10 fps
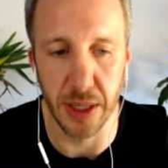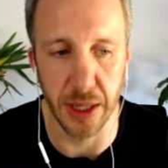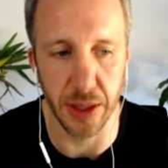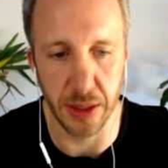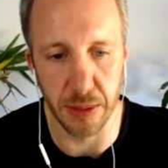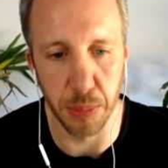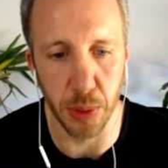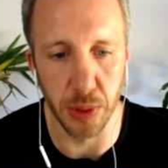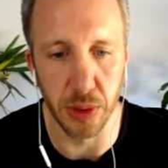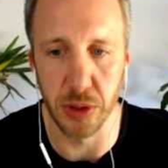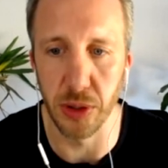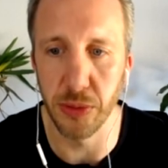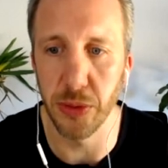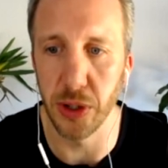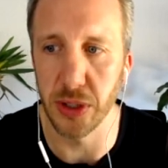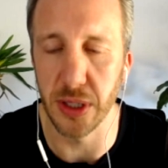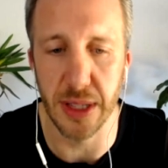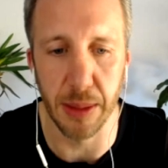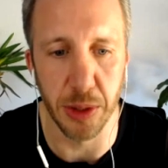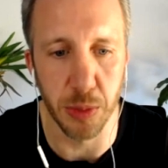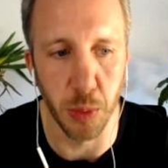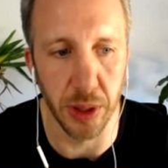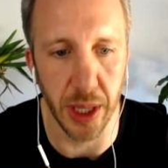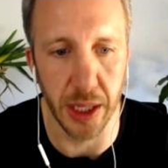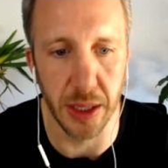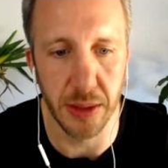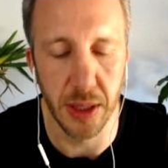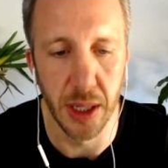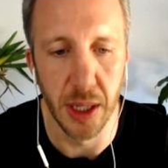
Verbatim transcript: And I think it's important to firstly establish what that is.